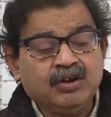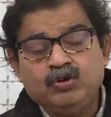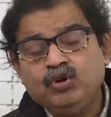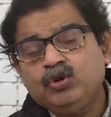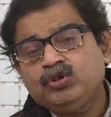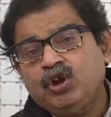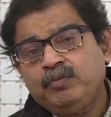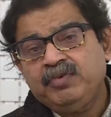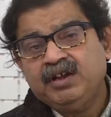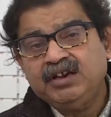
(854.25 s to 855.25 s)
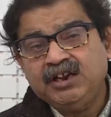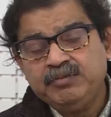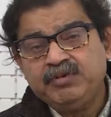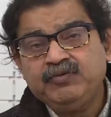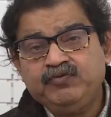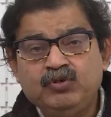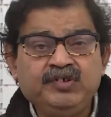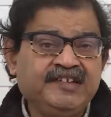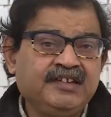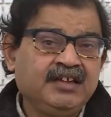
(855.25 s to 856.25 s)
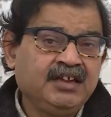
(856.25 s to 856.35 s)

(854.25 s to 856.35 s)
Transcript: growth of labor force